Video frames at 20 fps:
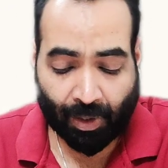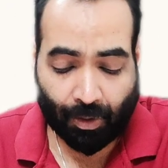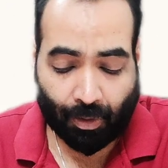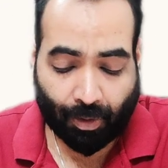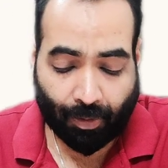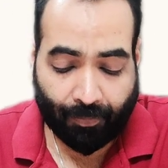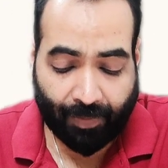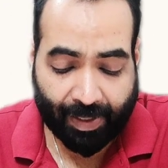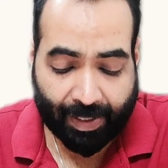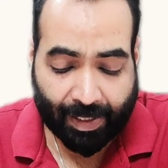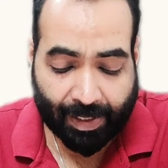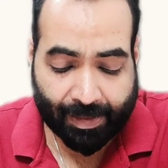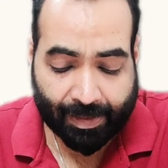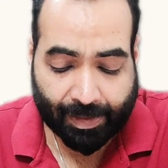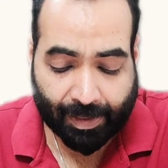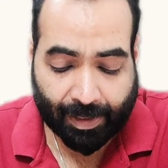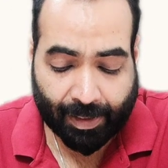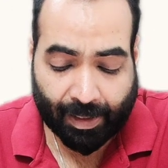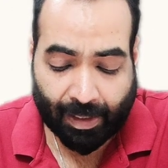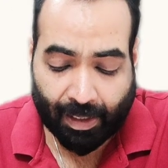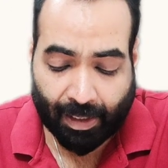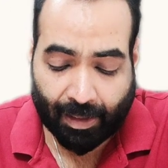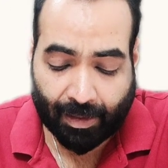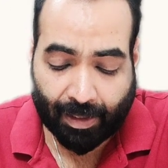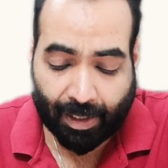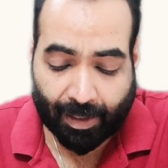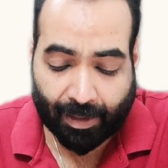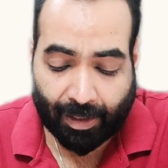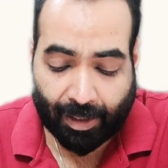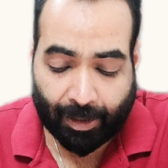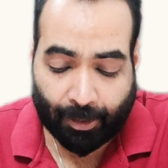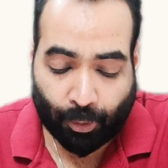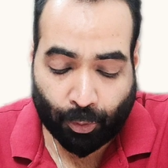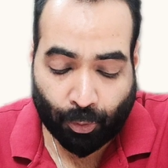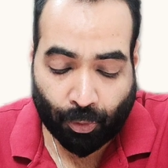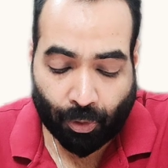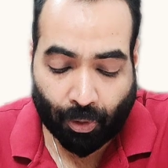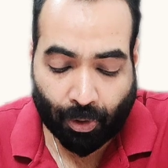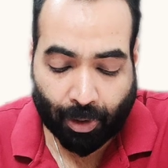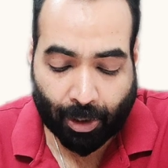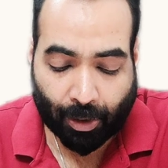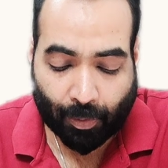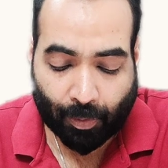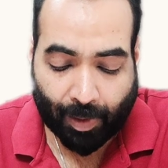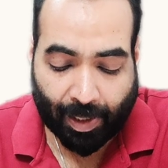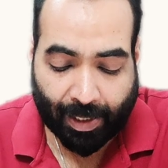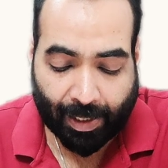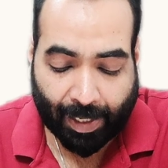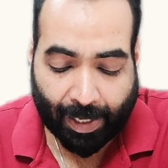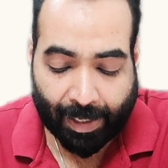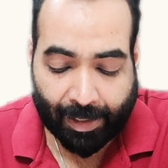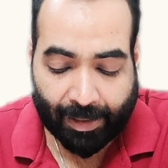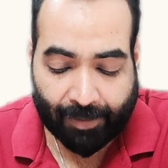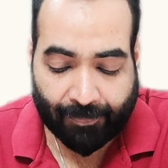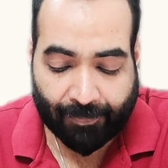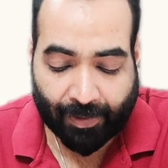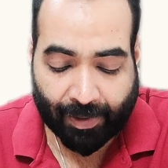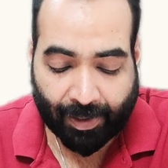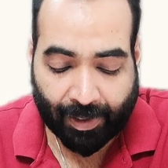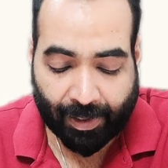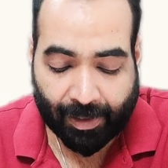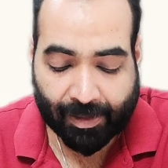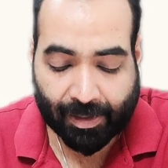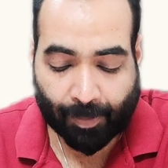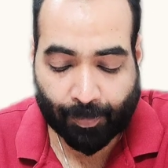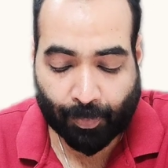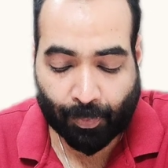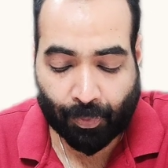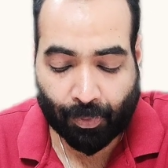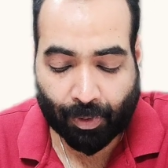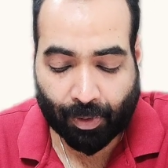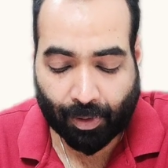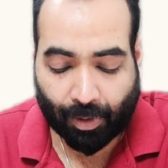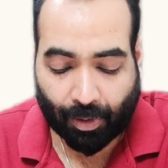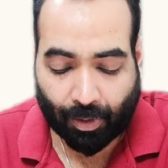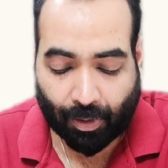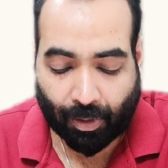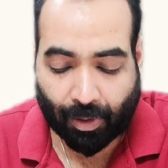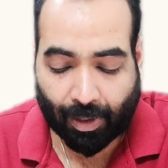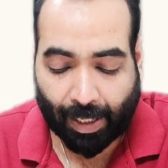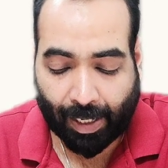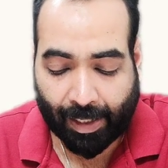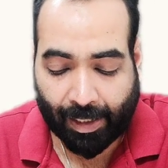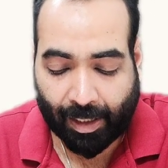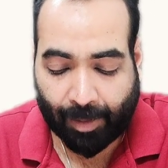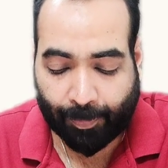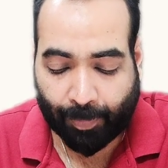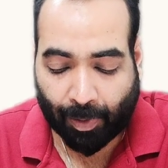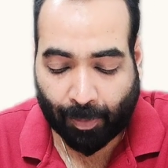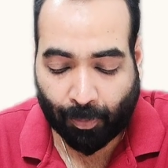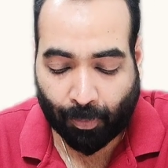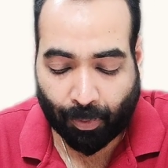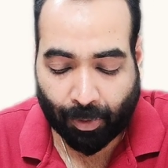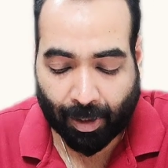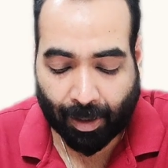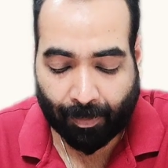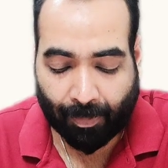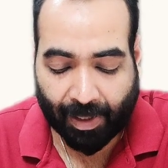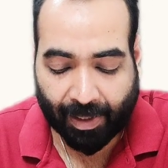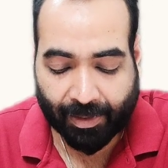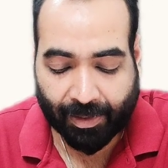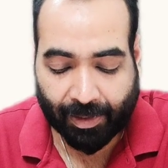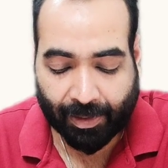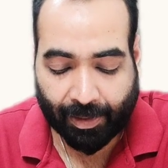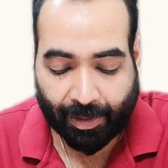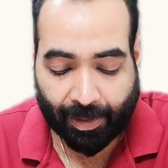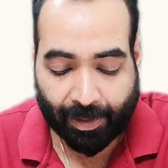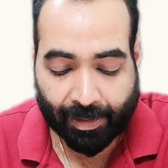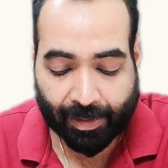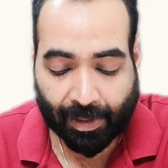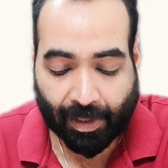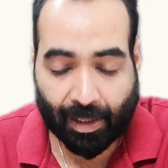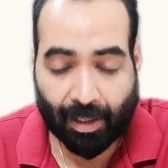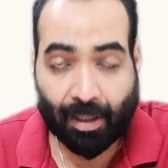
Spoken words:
or we can say that they do not require any funding support or any promoter margin needs.